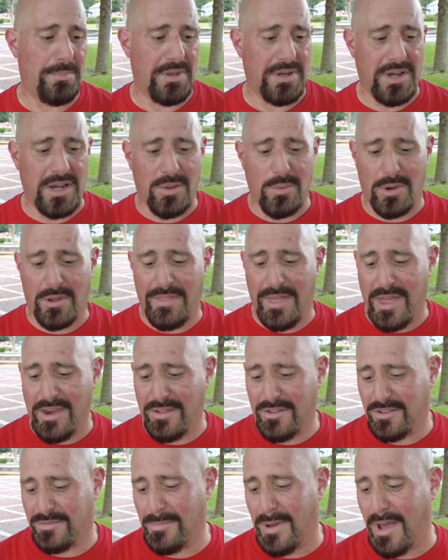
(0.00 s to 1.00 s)
But anyway, that
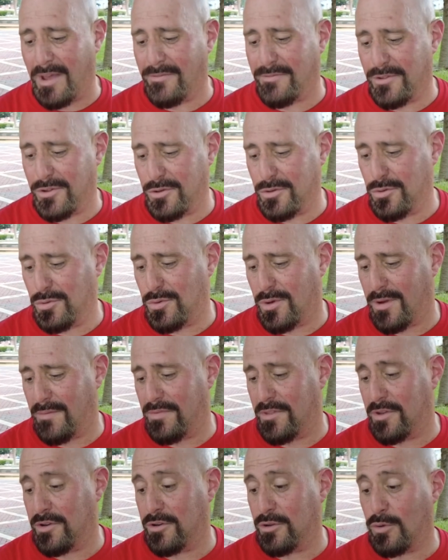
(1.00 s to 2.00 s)
is my view
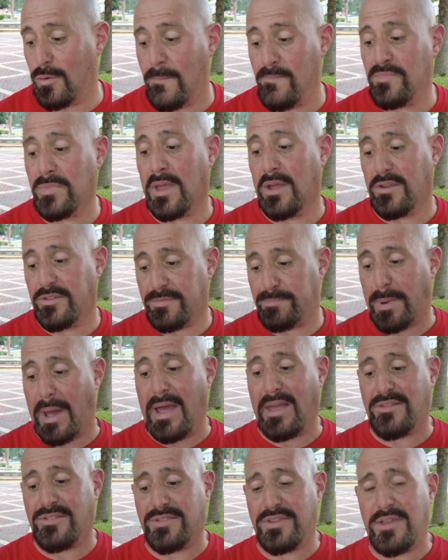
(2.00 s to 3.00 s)
of the new
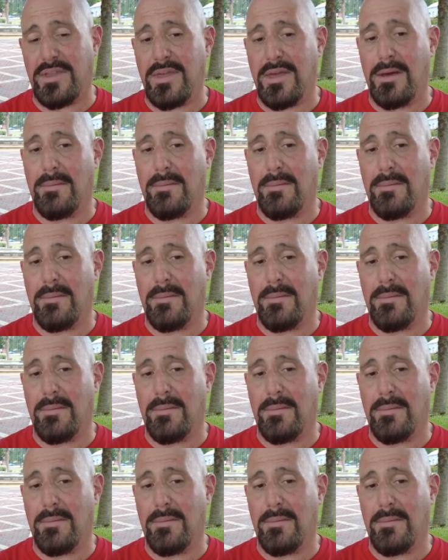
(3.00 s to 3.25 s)
spicy